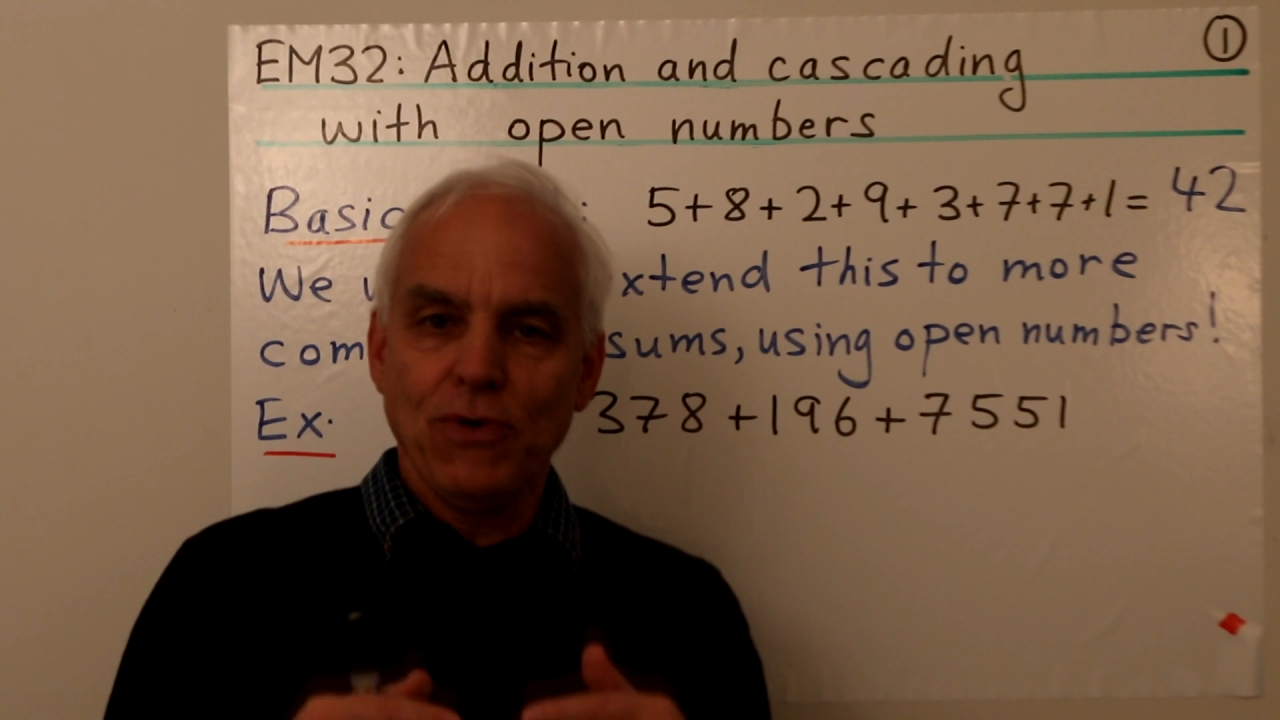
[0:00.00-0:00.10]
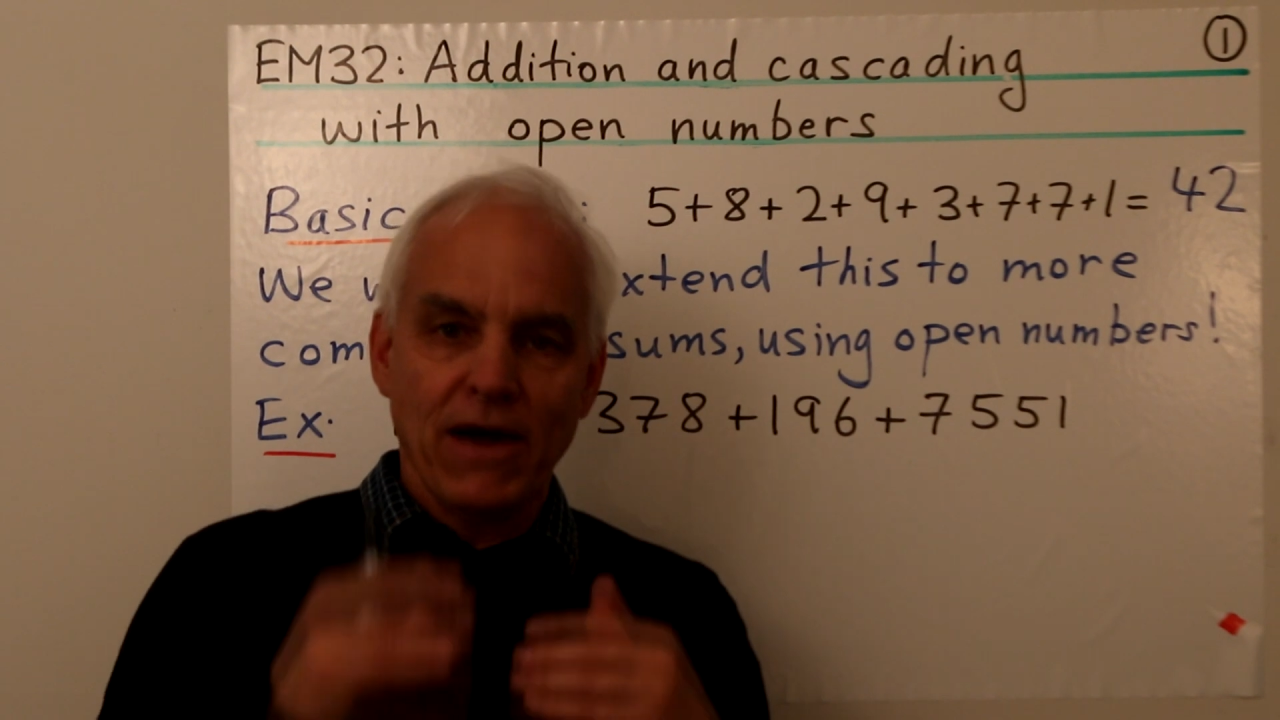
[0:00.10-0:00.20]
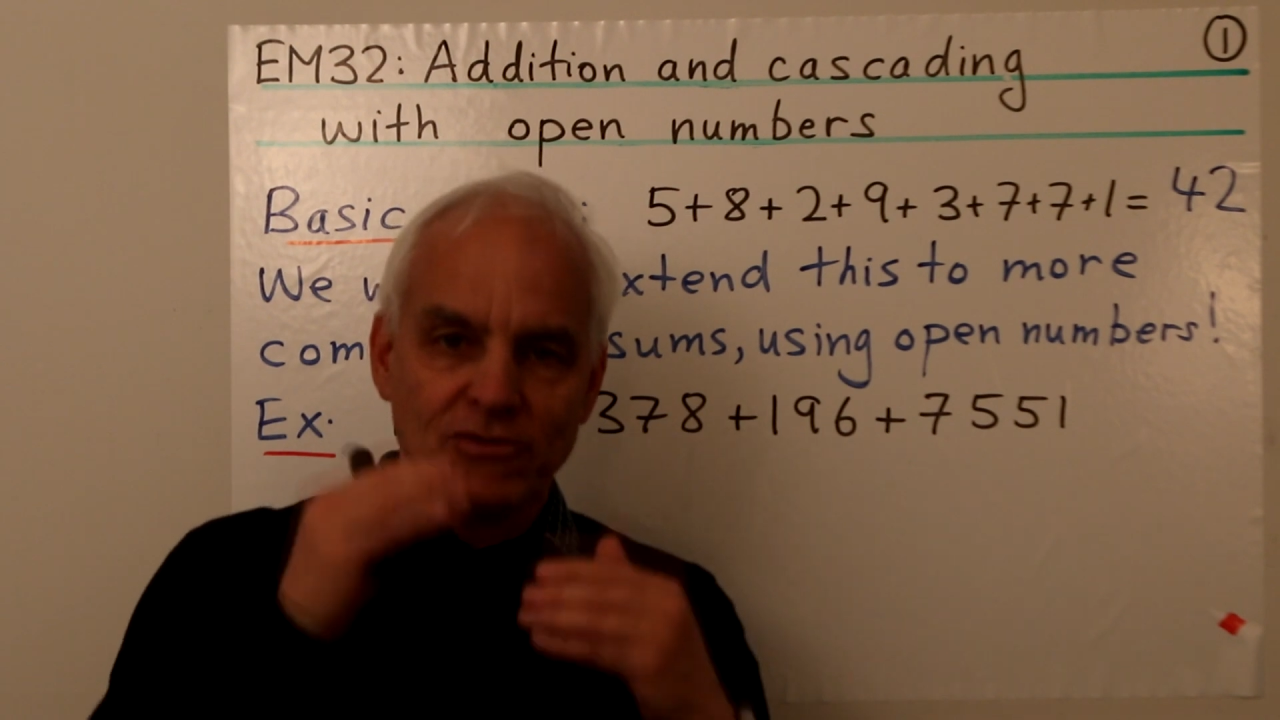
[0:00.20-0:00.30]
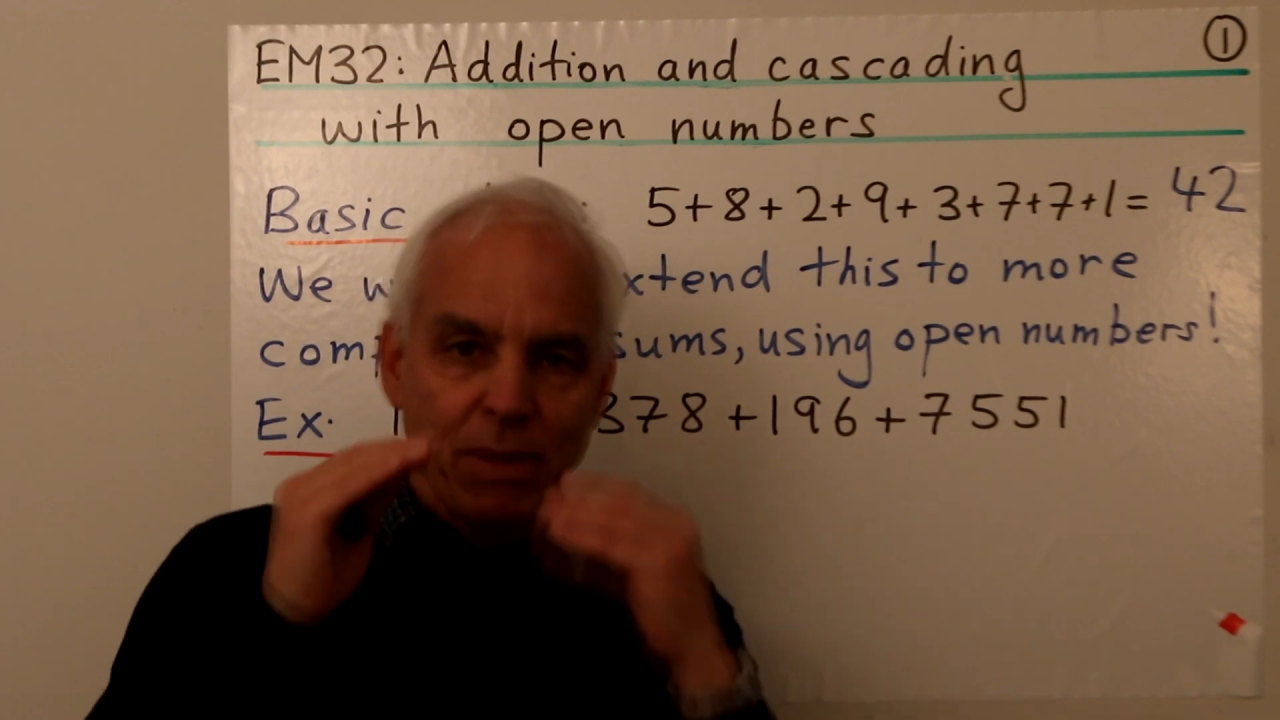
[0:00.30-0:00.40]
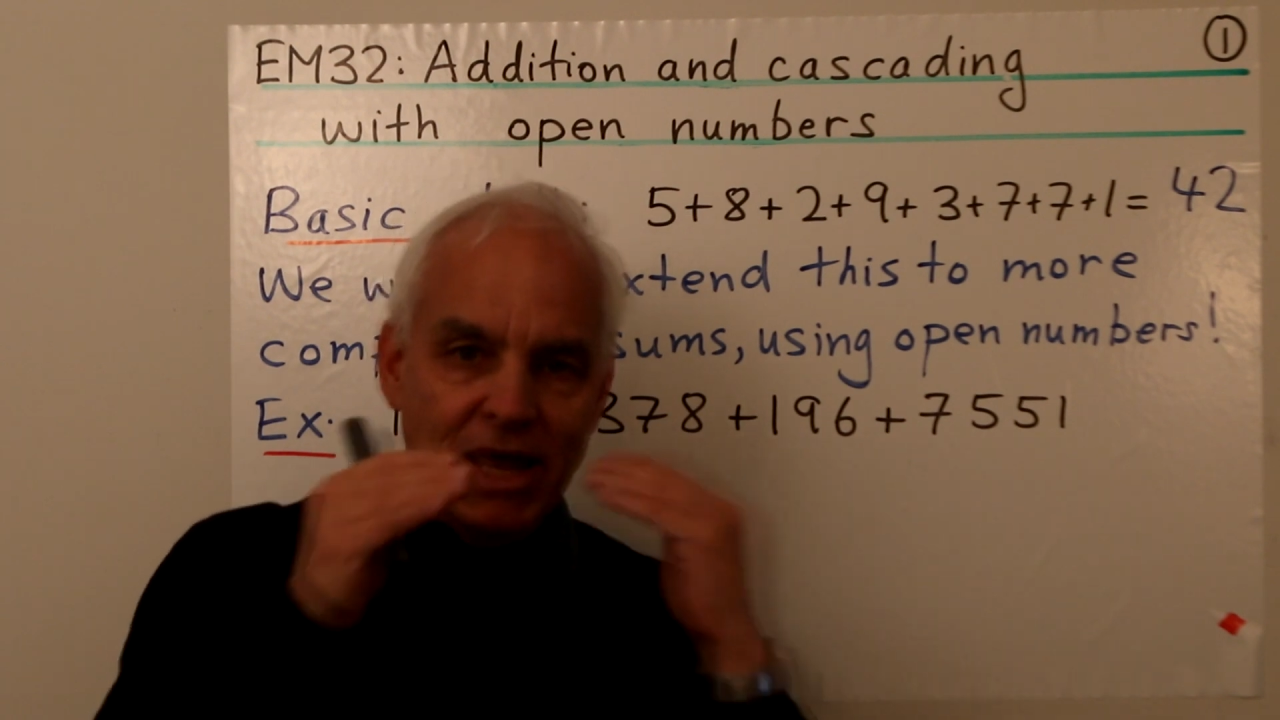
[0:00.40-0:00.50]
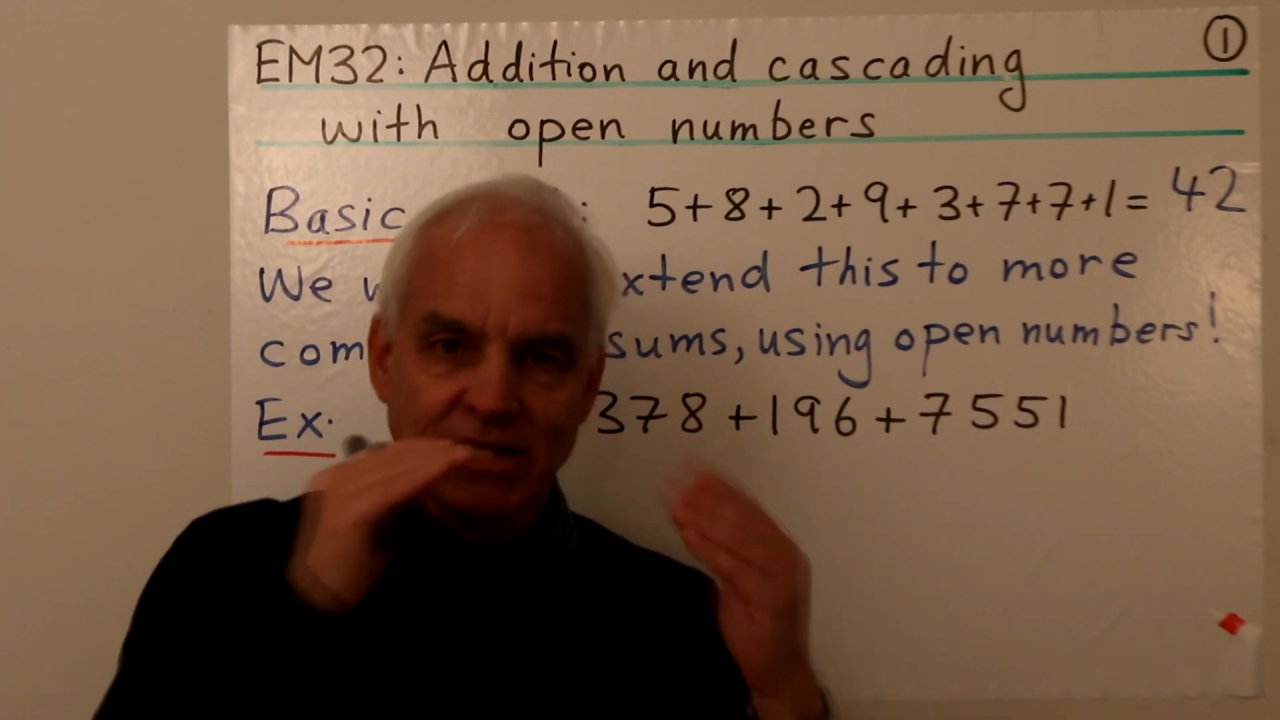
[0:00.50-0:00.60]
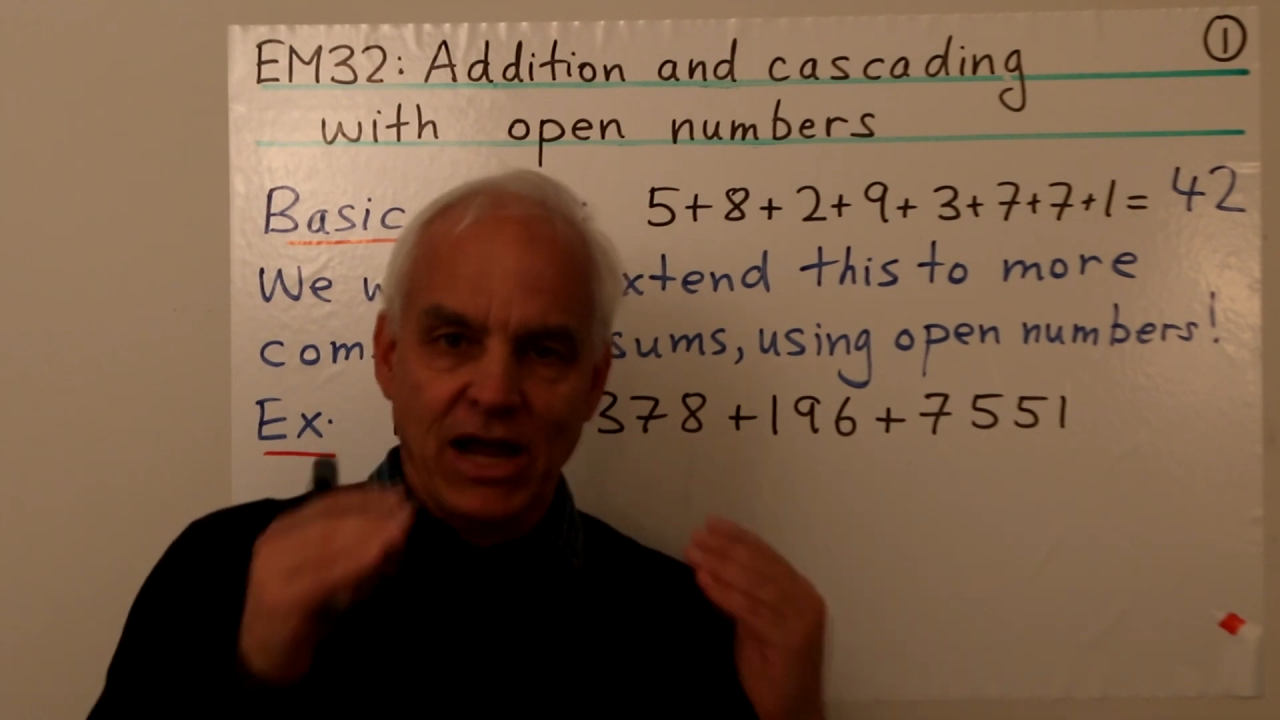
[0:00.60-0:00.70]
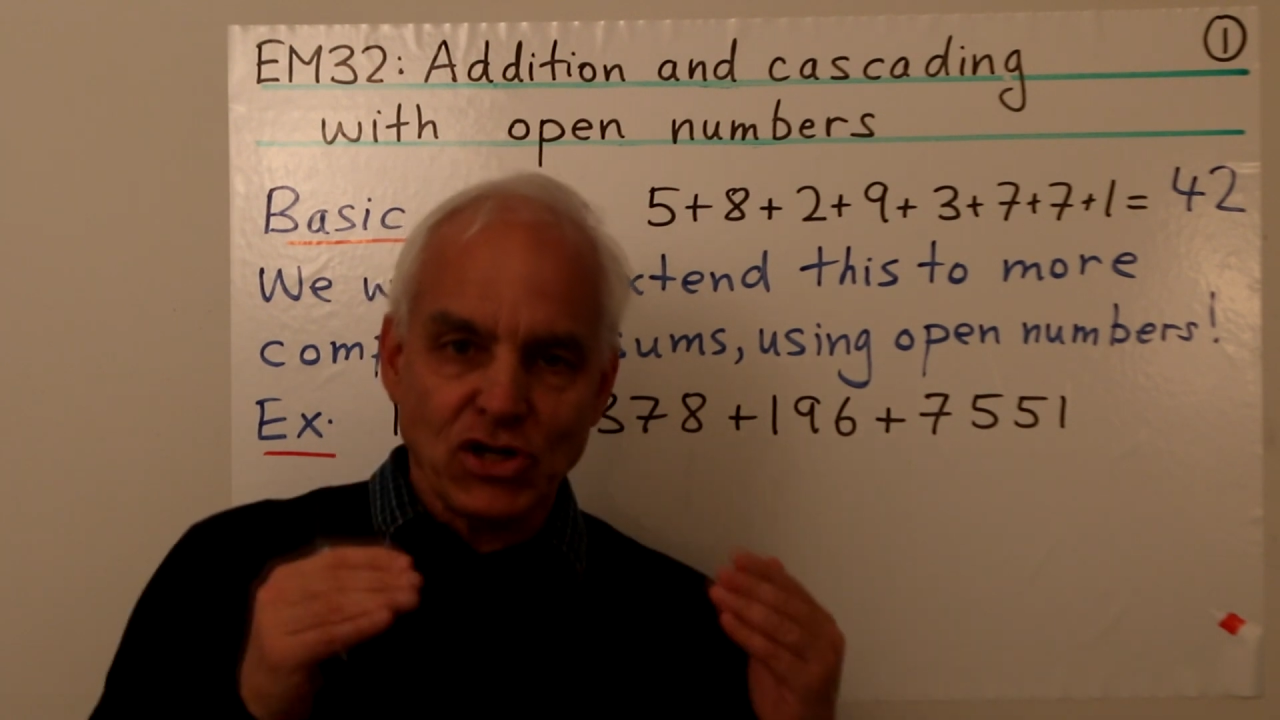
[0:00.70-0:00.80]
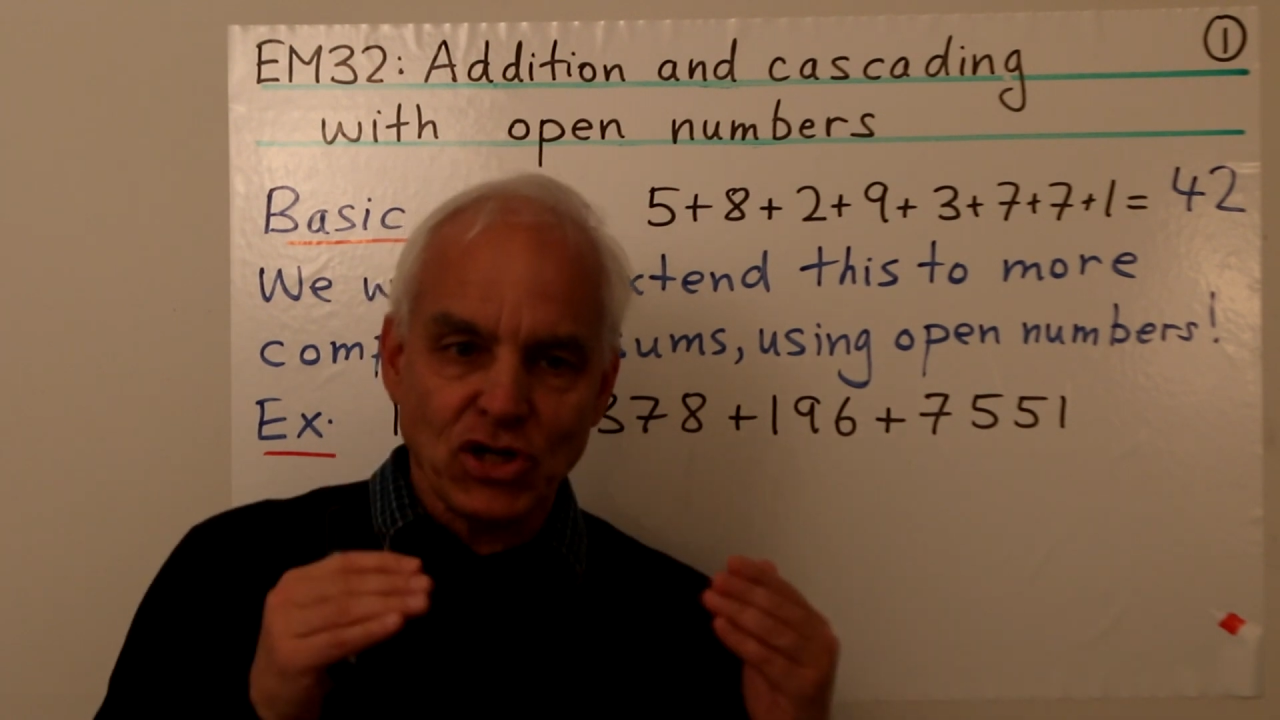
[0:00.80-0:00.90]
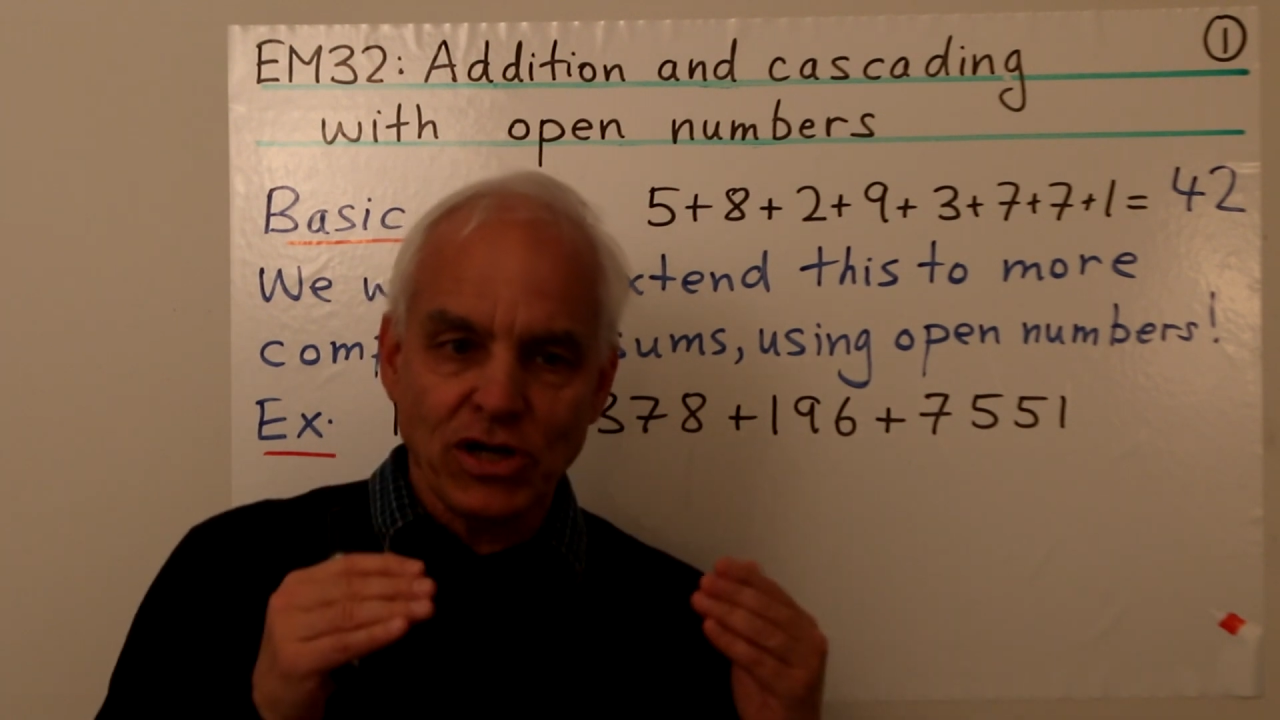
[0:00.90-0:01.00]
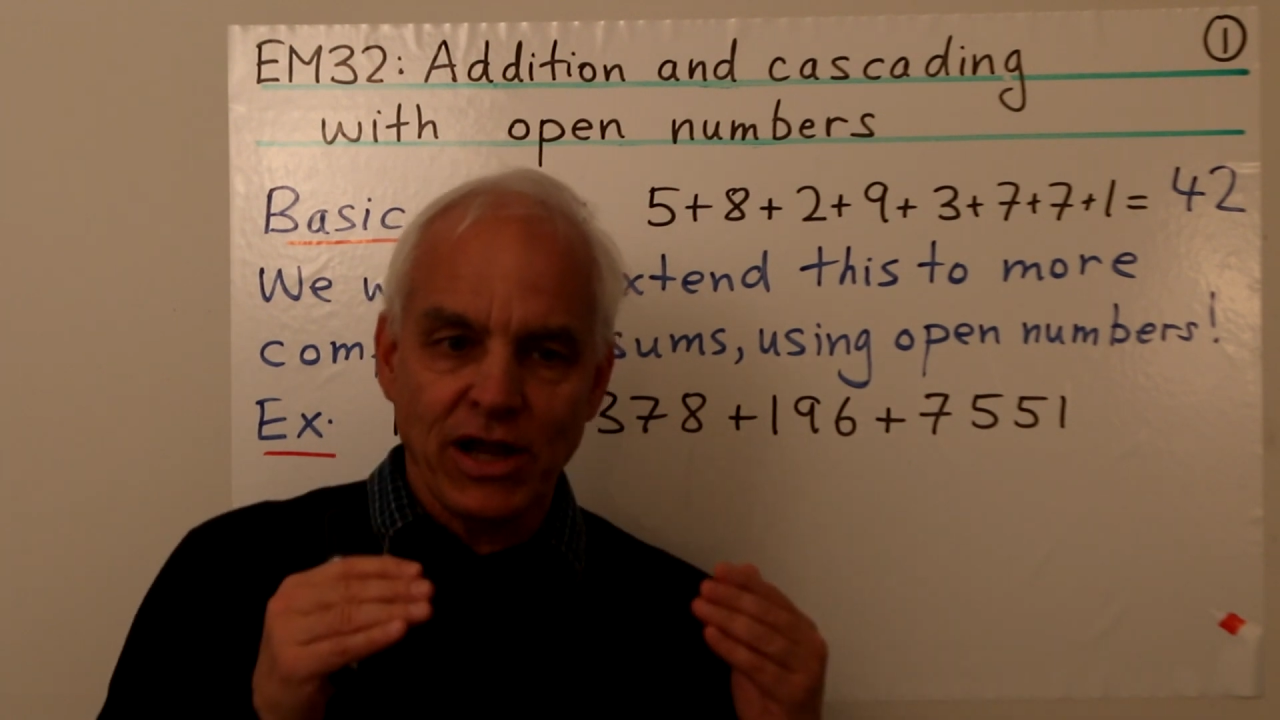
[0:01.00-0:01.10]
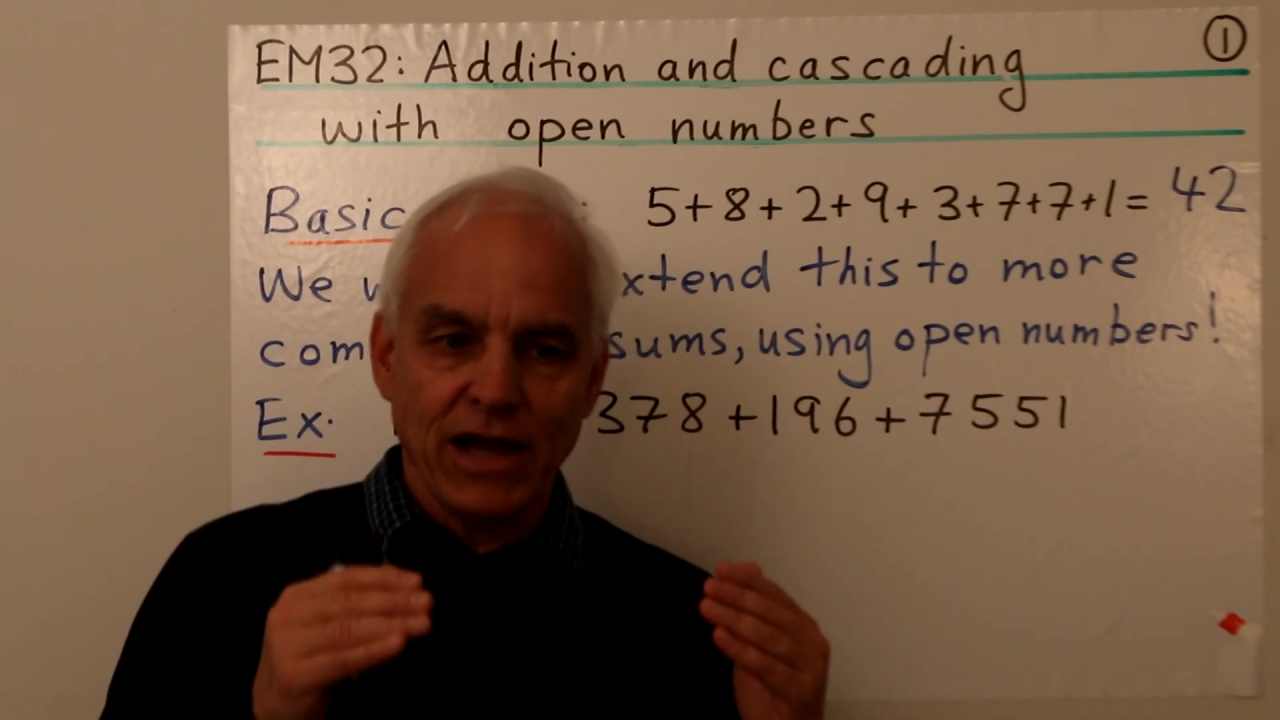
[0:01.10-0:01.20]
have to pay attention